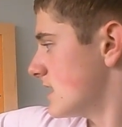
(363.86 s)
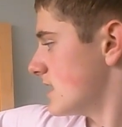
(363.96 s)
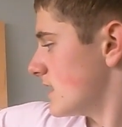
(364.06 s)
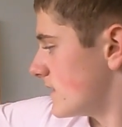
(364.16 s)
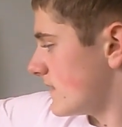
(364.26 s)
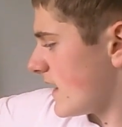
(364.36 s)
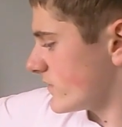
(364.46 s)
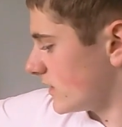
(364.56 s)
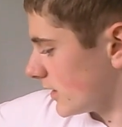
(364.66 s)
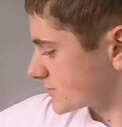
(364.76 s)
Another
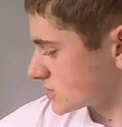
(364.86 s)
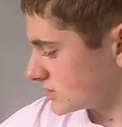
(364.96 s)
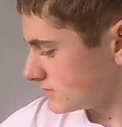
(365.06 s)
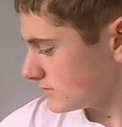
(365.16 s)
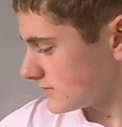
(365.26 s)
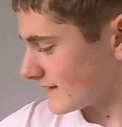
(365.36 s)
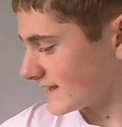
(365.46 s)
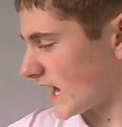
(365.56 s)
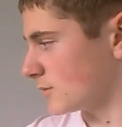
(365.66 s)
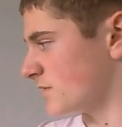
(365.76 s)
option,
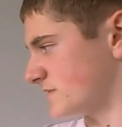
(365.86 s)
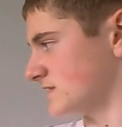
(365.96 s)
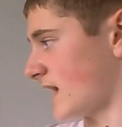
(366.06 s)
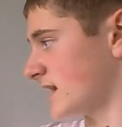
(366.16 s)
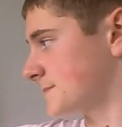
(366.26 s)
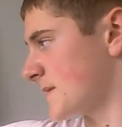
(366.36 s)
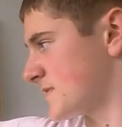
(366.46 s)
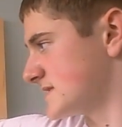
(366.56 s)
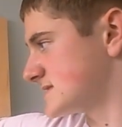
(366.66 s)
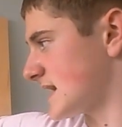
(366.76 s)
again with the knight, but
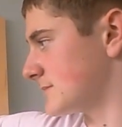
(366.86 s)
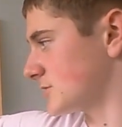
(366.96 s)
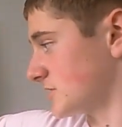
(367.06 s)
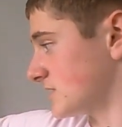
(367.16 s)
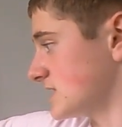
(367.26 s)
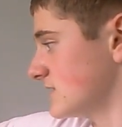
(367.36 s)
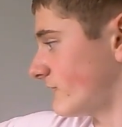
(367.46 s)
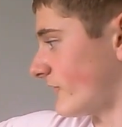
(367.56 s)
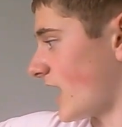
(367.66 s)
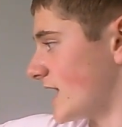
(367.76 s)
this time not on
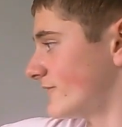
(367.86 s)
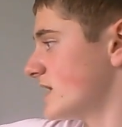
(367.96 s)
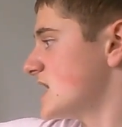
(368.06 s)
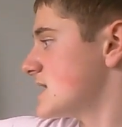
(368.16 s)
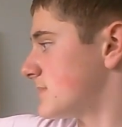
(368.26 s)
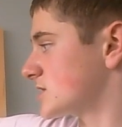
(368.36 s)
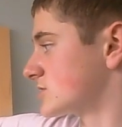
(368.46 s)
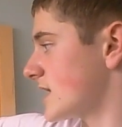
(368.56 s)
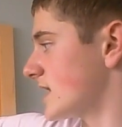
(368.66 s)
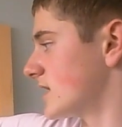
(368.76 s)
e5 but
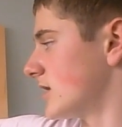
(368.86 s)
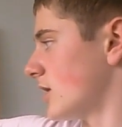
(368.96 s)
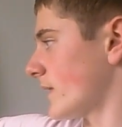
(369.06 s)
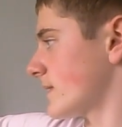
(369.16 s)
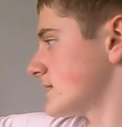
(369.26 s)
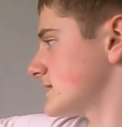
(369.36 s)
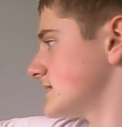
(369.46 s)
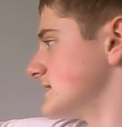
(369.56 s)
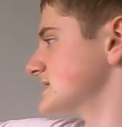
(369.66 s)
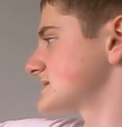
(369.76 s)
rather on
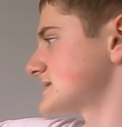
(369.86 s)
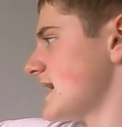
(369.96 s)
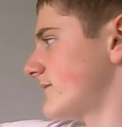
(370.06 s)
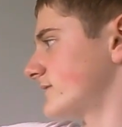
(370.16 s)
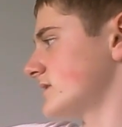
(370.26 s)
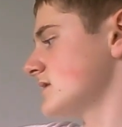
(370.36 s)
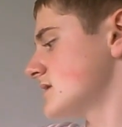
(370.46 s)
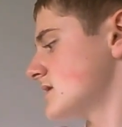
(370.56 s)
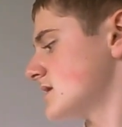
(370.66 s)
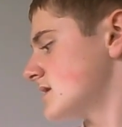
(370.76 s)
e7,
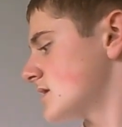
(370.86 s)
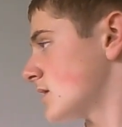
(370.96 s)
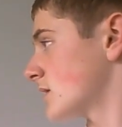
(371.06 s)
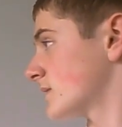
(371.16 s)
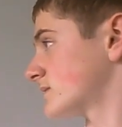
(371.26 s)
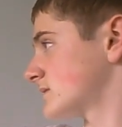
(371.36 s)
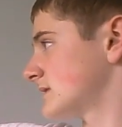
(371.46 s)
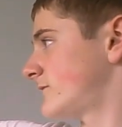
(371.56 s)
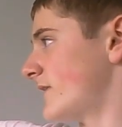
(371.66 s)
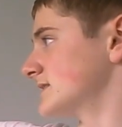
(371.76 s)

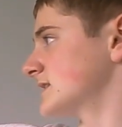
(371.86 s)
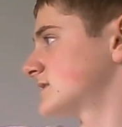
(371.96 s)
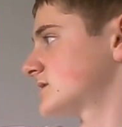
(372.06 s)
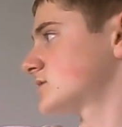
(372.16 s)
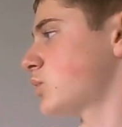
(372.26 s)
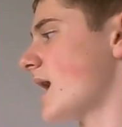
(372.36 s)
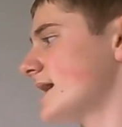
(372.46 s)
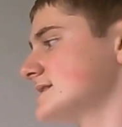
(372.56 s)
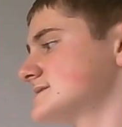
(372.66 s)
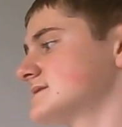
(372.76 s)
defended
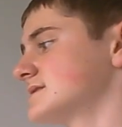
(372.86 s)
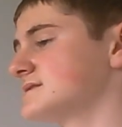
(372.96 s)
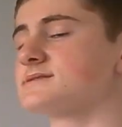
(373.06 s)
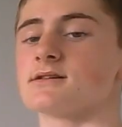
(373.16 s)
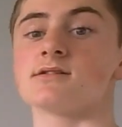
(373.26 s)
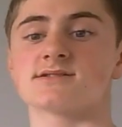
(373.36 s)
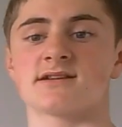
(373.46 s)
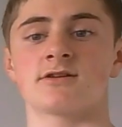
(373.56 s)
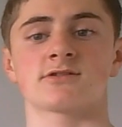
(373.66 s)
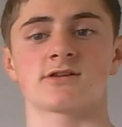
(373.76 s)
twice, is also
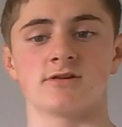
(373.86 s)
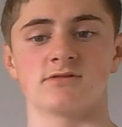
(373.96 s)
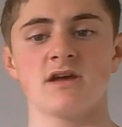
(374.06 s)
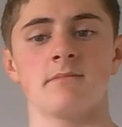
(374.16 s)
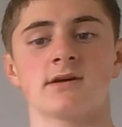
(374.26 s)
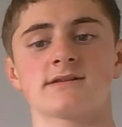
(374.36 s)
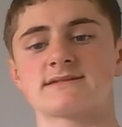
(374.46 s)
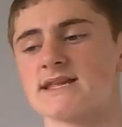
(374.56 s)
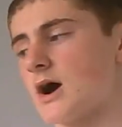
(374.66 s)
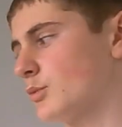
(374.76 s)
not good, because
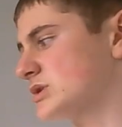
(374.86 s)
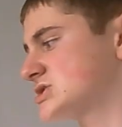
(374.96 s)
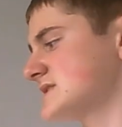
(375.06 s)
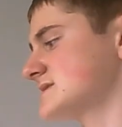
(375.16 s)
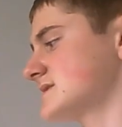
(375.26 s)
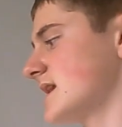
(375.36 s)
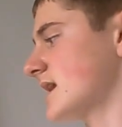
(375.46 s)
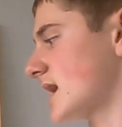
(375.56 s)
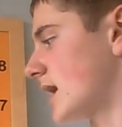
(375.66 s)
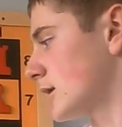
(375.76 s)
now we just take
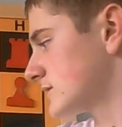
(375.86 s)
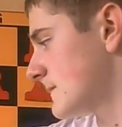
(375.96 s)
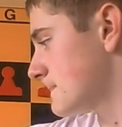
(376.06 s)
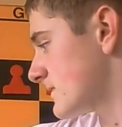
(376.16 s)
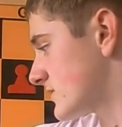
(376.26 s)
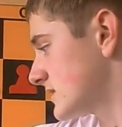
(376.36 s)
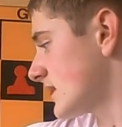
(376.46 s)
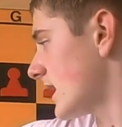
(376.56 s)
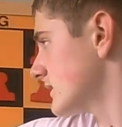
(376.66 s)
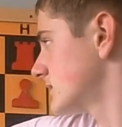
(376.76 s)
out the
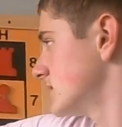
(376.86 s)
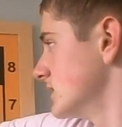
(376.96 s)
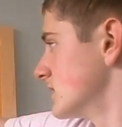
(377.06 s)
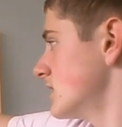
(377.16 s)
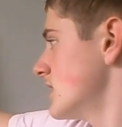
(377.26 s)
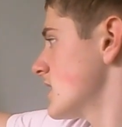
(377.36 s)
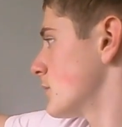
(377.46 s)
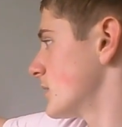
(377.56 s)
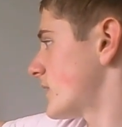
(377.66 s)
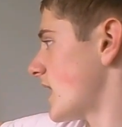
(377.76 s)
knight here
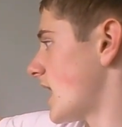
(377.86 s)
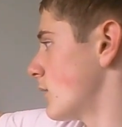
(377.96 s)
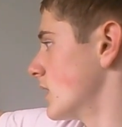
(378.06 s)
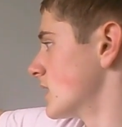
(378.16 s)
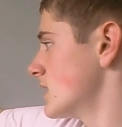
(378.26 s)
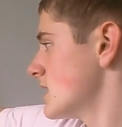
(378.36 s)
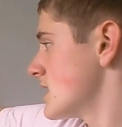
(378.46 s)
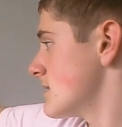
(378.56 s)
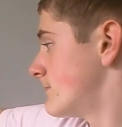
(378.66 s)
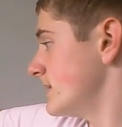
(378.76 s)
with our
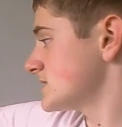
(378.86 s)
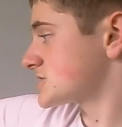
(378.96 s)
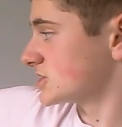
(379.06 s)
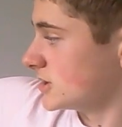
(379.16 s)
bishop,